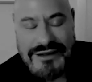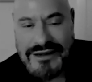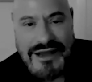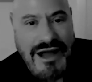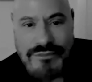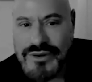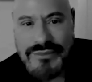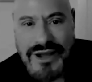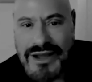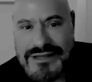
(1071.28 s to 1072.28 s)

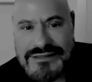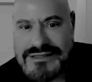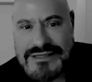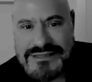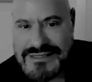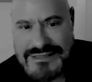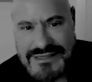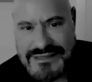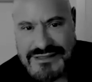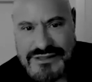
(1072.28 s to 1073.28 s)
compromised
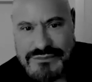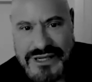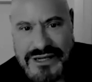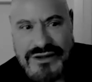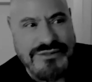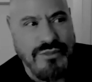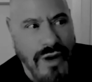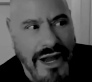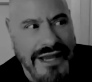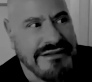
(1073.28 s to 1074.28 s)
existence, because
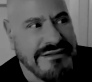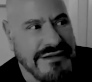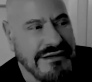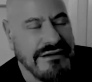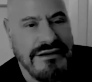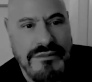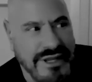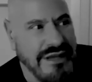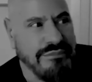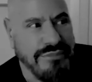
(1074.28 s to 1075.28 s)
white
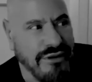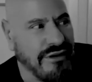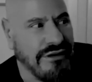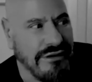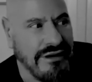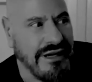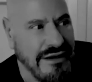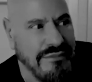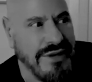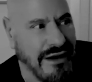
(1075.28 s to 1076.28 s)
people
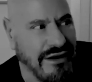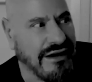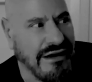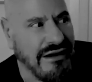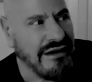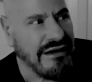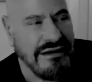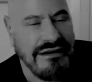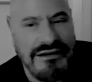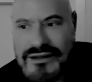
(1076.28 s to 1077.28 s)
in America,
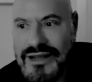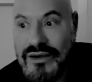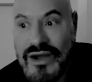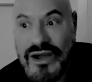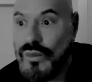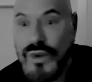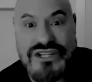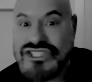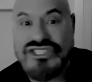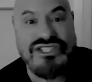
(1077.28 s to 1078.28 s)

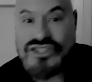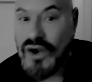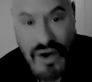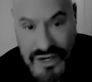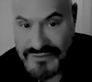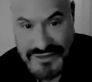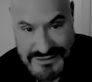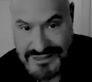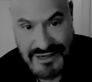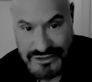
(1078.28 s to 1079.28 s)
which started
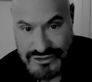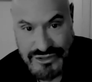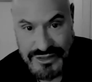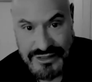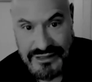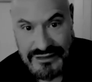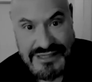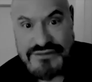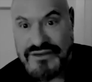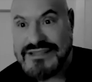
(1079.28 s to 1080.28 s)
this country,
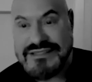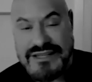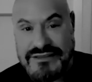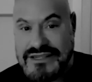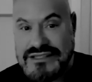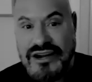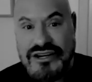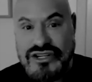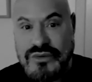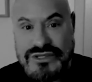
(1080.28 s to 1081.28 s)
let's face it, this
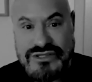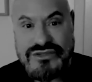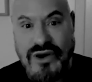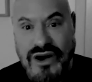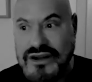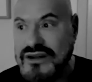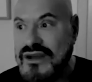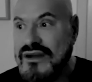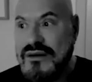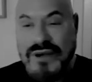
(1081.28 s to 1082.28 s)
country was started
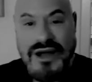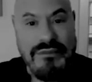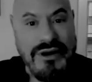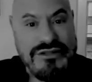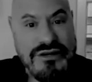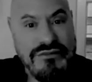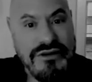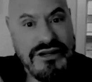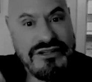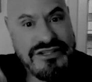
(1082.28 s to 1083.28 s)
by a bunch of
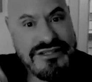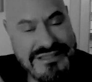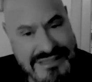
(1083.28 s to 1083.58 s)
religious